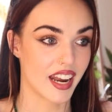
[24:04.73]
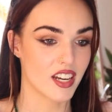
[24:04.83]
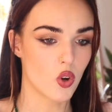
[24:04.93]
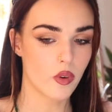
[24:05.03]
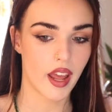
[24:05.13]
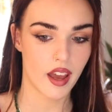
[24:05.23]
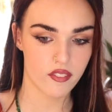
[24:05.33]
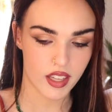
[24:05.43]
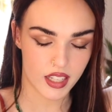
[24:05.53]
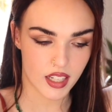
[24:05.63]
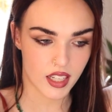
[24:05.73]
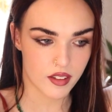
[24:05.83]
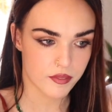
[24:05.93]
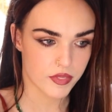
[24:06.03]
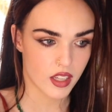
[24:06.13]
and I don't have
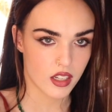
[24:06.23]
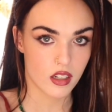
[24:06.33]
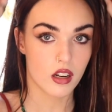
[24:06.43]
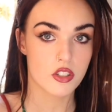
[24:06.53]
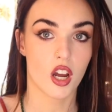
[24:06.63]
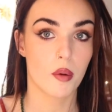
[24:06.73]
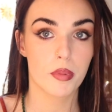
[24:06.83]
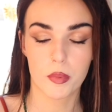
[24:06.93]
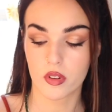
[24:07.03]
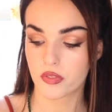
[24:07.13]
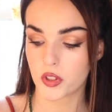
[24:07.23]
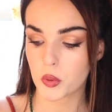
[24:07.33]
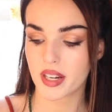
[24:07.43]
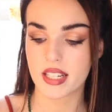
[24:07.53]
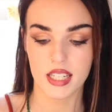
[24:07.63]
any Nag Champa
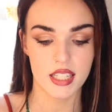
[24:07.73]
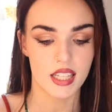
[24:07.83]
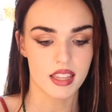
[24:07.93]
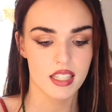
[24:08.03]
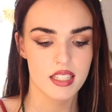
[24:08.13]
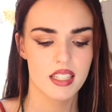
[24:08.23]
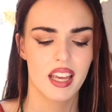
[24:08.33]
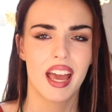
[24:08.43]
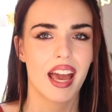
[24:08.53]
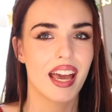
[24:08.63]
perfume, and I did get this,